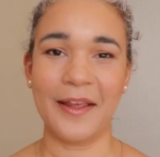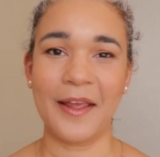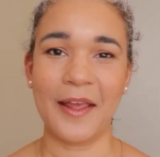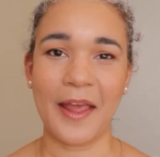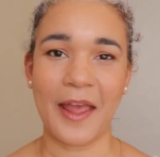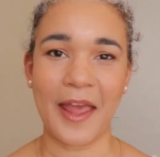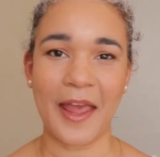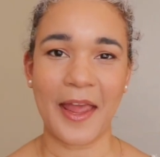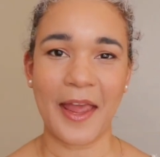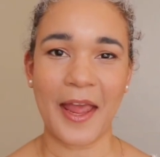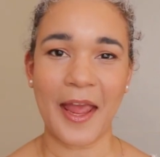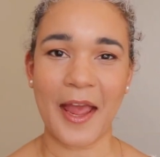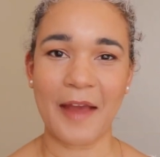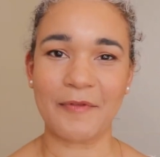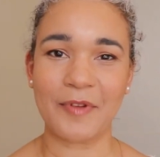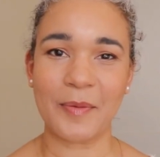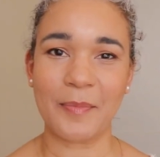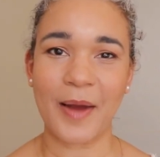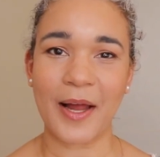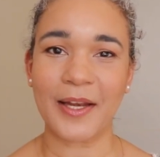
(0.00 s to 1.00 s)
Hey
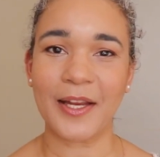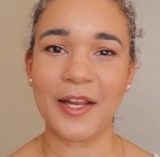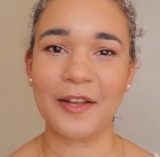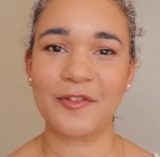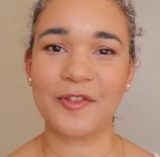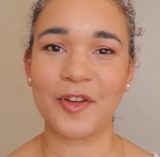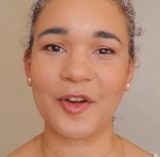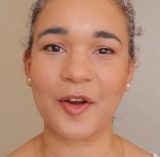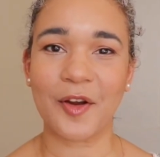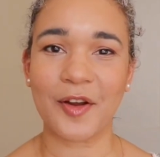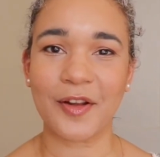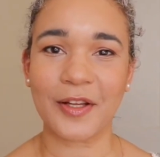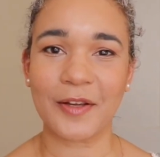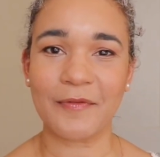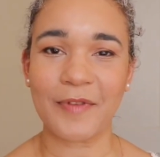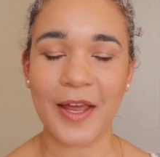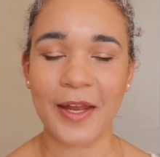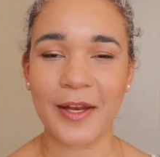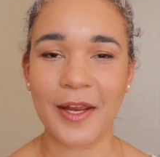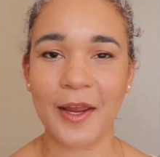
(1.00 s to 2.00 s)
everybody, it's your girl
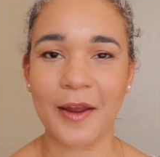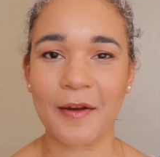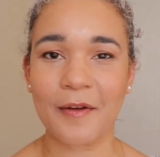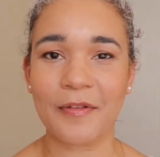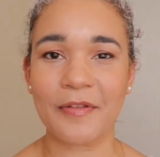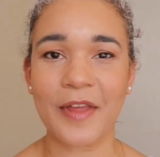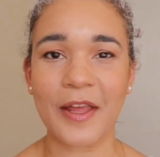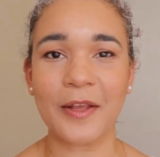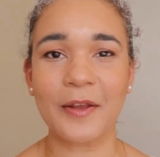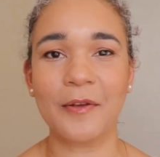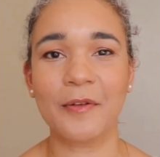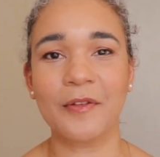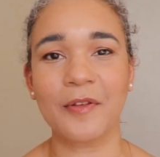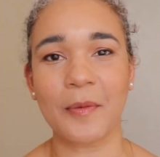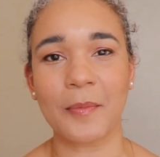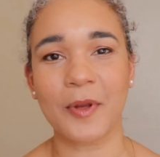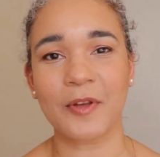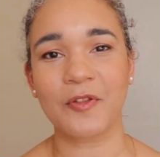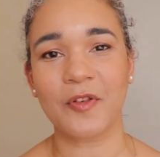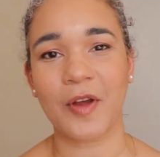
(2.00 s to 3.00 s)
Yvette here. Thank you
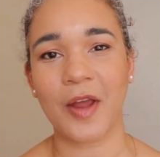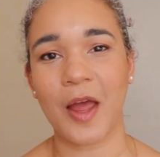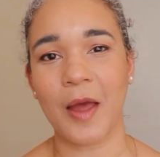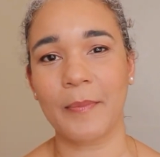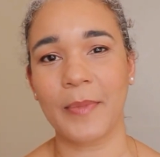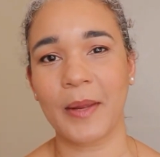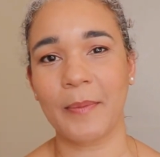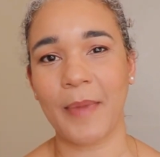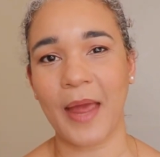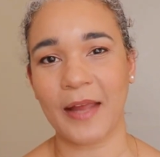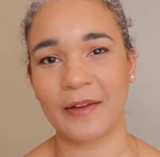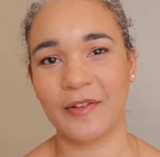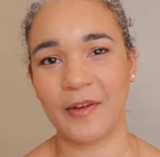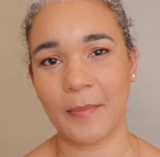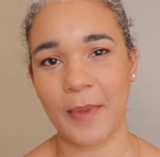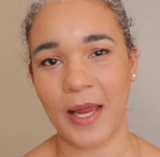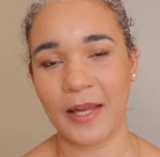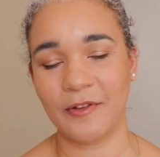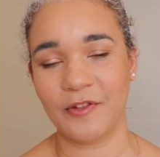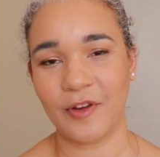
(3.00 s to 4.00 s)
so much for coming back to
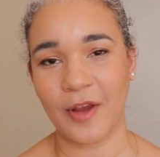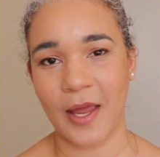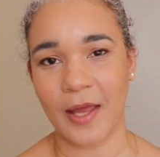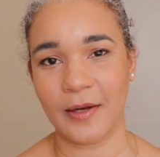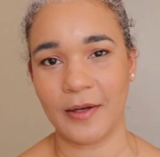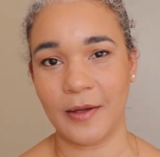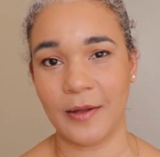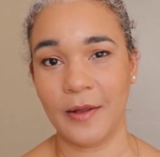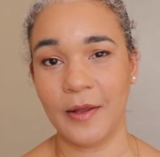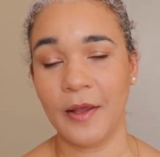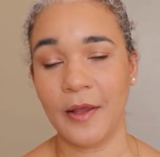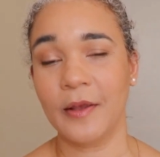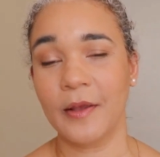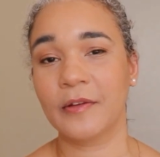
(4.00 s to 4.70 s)
my channel.